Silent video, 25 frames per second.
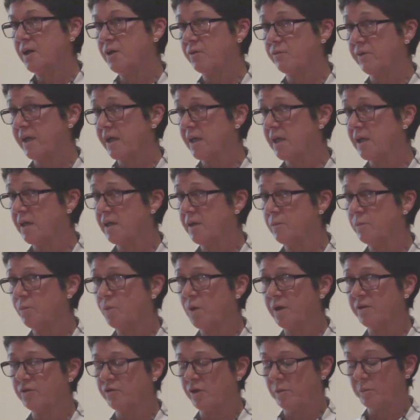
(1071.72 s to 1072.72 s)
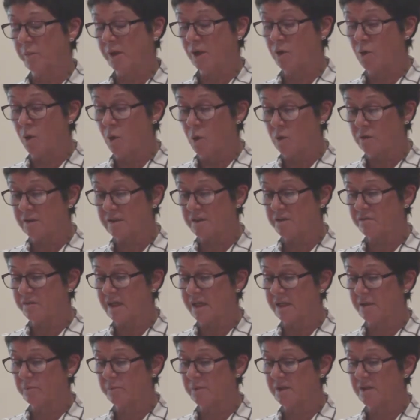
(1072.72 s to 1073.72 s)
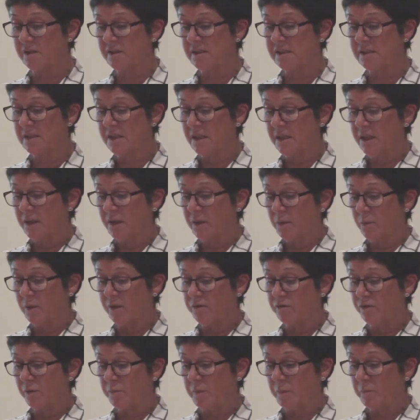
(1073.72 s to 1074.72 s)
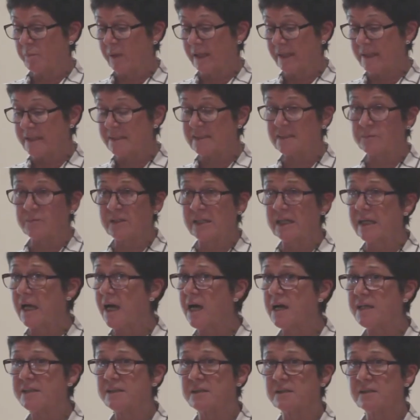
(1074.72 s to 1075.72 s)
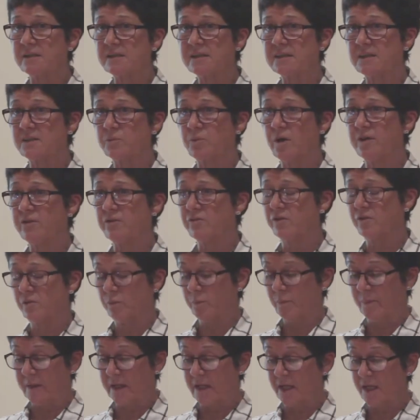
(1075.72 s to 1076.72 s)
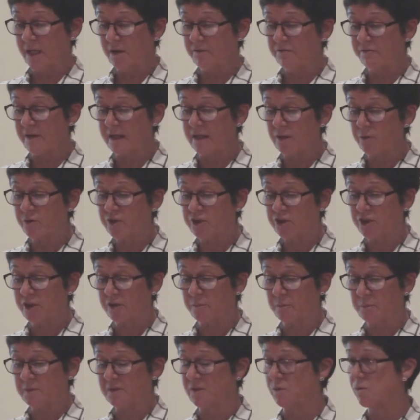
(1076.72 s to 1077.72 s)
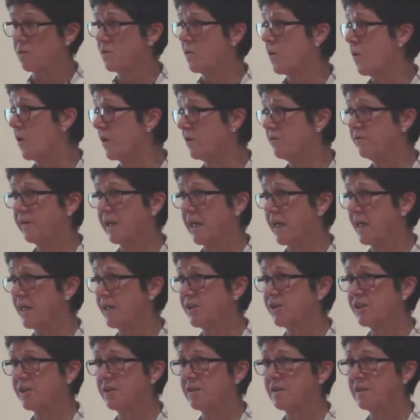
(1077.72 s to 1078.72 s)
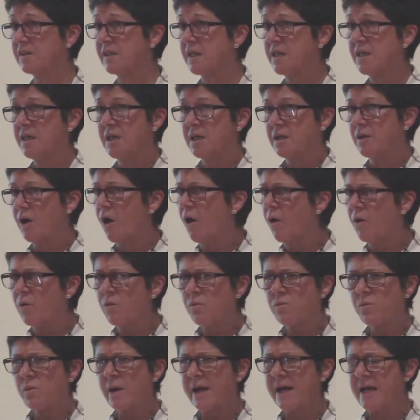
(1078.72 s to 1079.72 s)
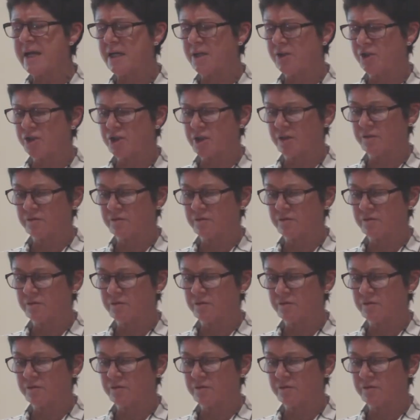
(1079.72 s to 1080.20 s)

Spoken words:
curriculum, whether it be course developments, whether it be placement guidance, whether it be fellowships or qualifications, a whole range